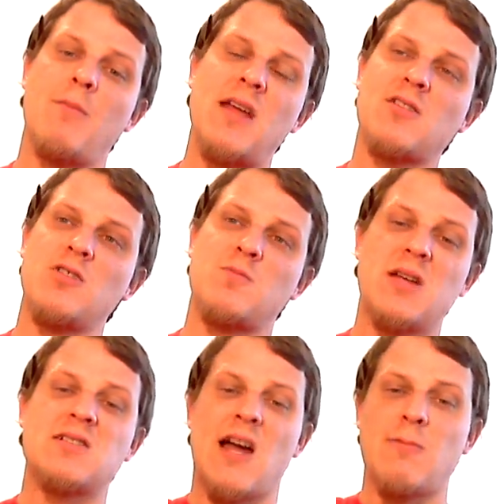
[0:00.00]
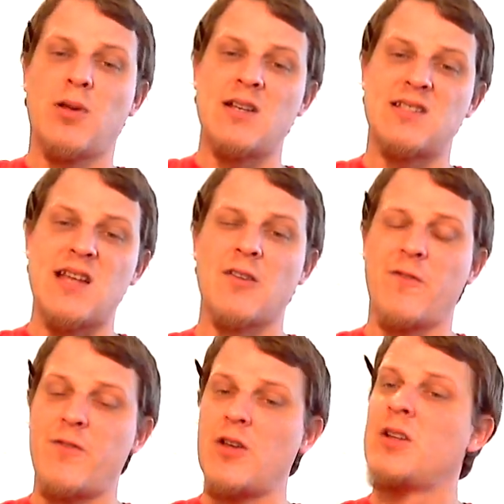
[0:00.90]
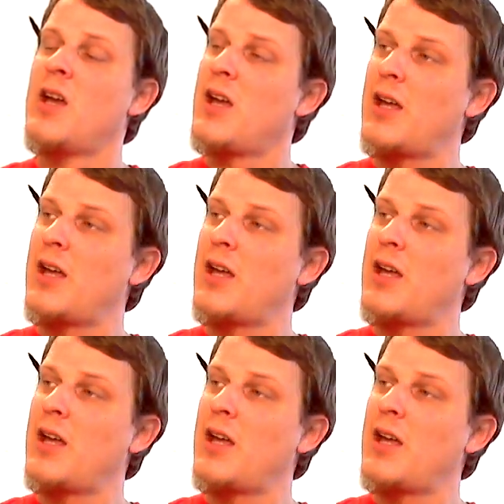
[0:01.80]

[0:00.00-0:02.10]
and make those big-time plays down the field,